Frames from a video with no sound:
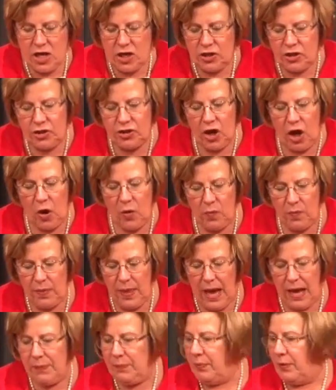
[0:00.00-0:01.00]
So
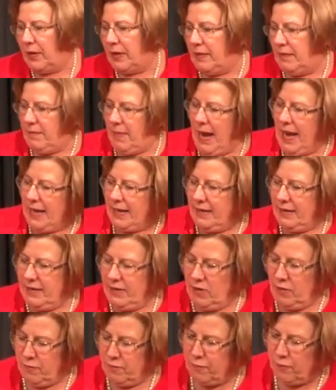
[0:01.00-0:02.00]
I put my,
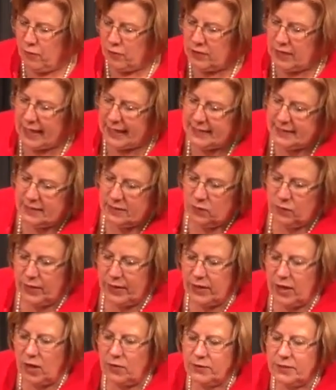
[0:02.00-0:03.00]
4 lights in the
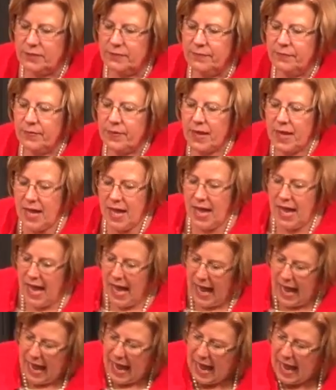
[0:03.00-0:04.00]
windows,
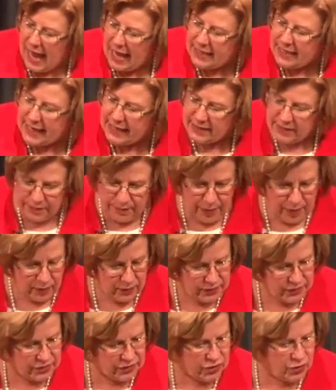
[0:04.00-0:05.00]
and as
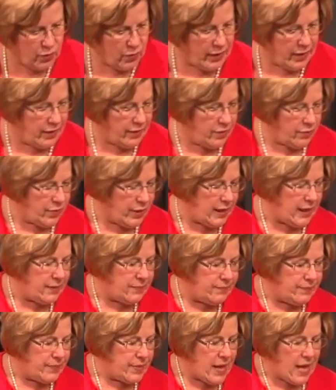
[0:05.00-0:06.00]
opposed to
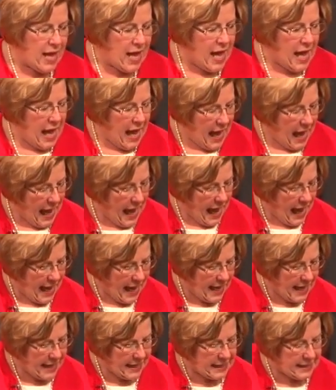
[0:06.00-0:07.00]
23.
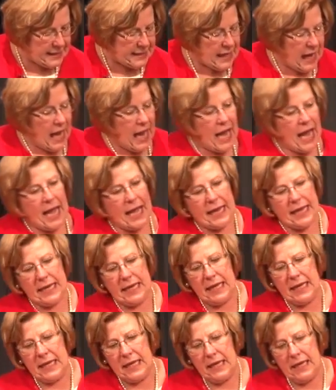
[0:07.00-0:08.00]
And
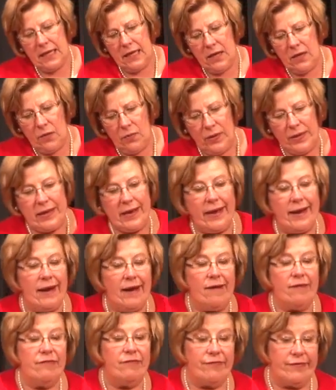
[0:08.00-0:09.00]
we got
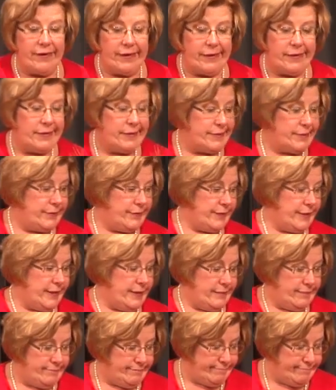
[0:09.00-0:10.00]
a fake tree.